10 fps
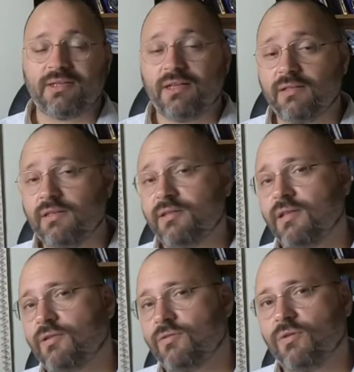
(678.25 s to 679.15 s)
The other thing
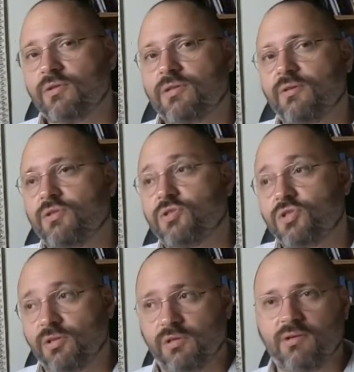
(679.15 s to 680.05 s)
that the Turks
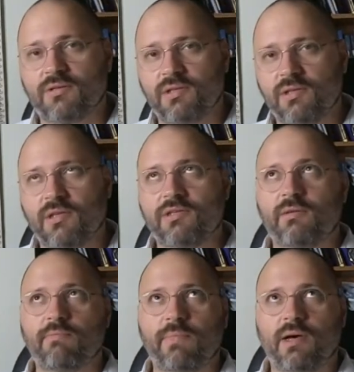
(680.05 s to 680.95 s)
should consider is
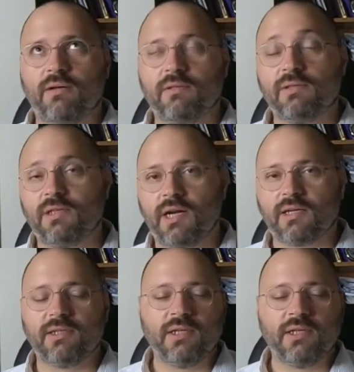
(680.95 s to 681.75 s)
about Iraq.